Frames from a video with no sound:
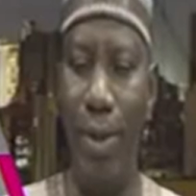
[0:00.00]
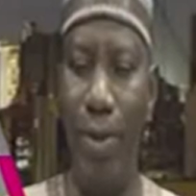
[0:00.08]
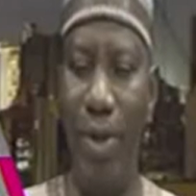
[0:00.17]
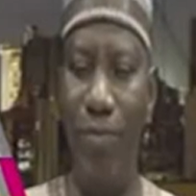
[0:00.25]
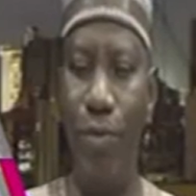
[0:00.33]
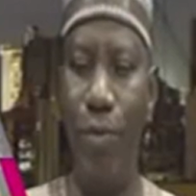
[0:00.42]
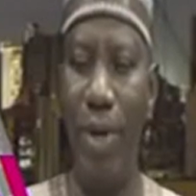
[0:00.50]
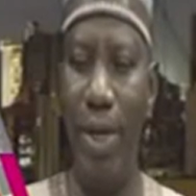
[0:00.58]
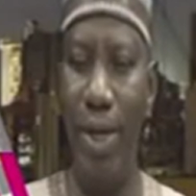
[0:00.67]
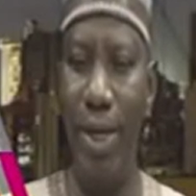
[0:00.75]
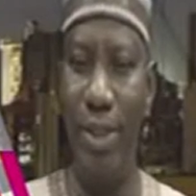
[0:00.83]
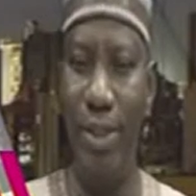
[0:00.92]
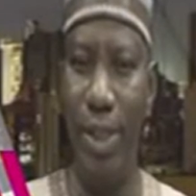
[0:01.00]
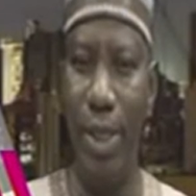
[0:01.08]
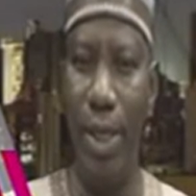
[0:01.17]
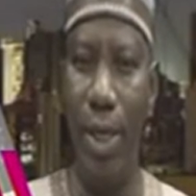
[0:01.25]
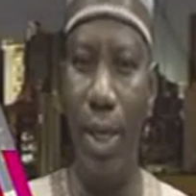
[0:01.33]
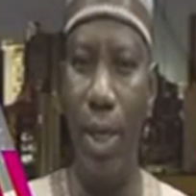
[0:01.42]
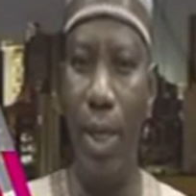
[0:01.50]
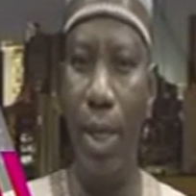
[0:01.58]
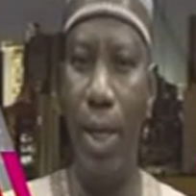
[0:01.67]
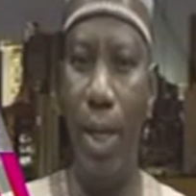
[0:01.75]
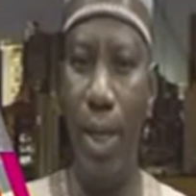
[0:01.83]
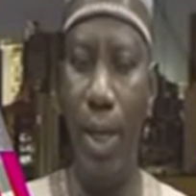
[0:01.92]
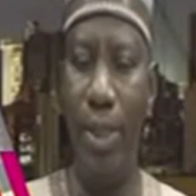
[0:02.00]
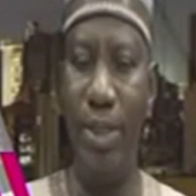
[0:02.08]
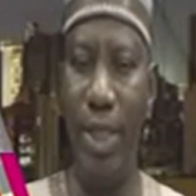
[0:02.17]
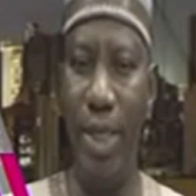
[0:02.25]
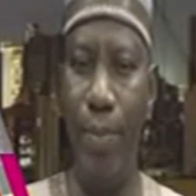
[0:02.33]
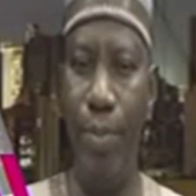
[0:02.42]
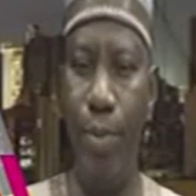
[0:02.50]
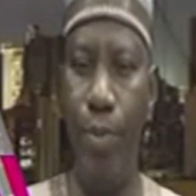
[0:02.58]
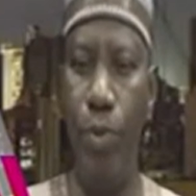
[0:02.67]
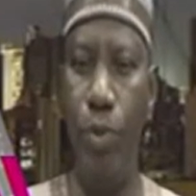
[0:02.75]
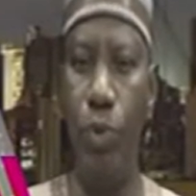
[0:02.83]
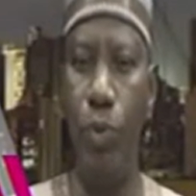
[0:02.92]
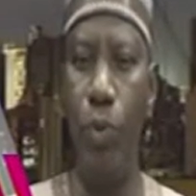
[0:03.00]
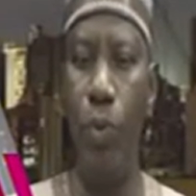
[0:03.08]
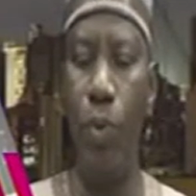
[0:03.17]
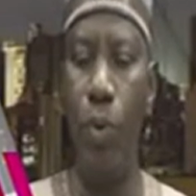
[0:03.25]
everywhere in Nigeria, telling people to